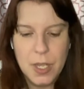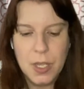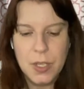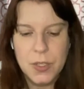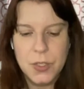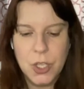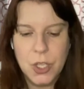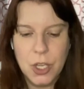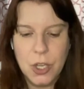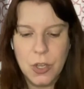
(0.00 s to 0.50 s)

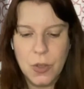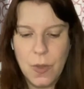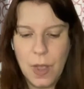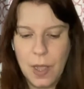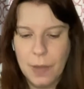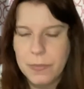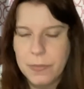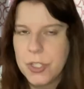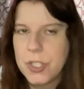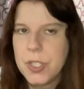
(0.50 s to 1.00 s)
So
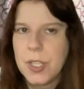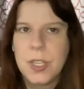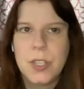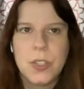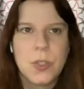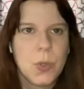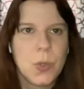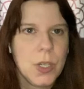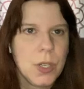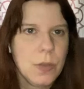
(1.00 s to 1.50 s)
I'm just gonna
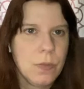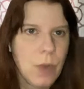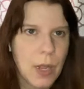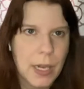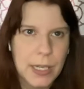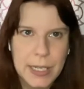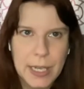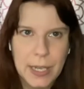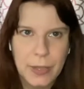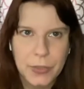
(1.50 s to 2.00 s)
sort of
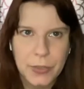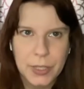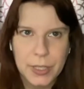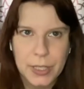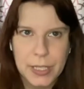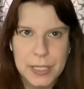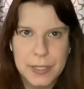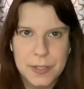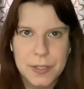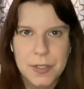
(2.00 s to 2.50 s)
run down the
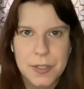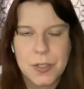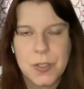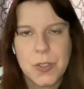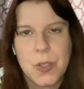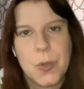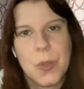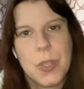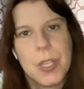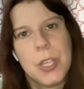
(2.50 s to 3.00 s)
list
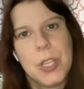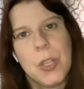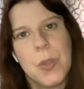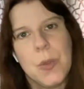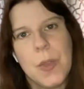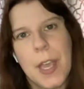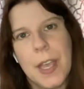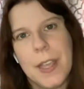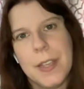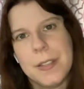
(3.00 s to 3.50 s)
so that you
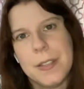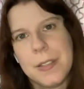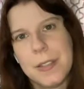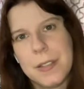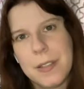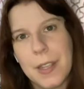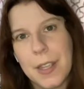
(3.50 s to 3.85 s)
guys,